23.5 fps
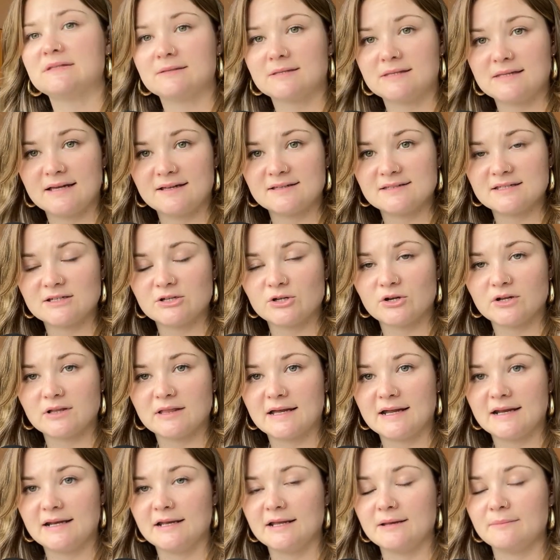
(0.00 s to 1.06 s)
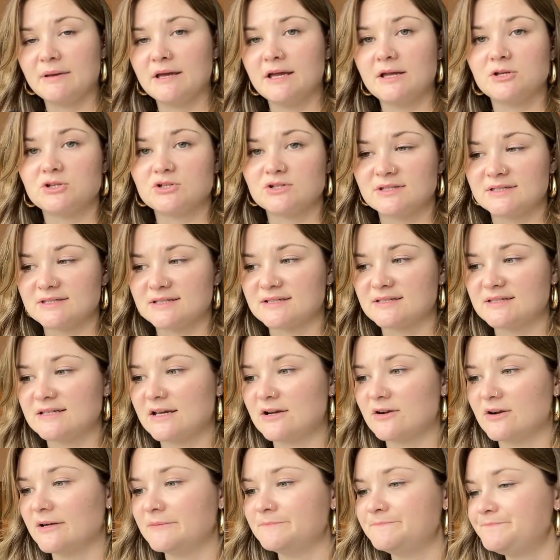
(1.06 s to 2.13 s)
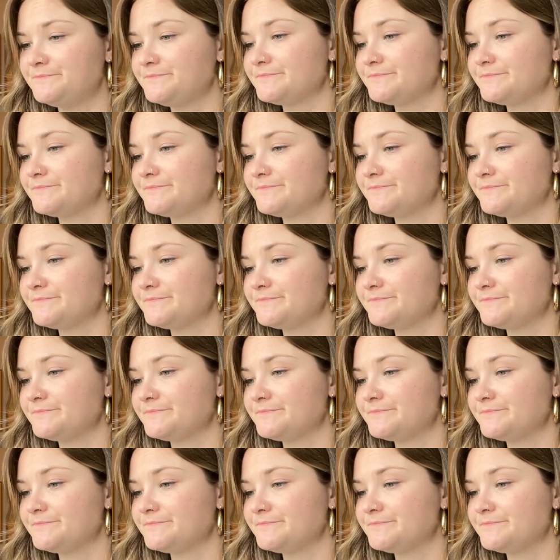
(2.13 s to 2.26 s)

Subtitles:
testing your landing pages, etc.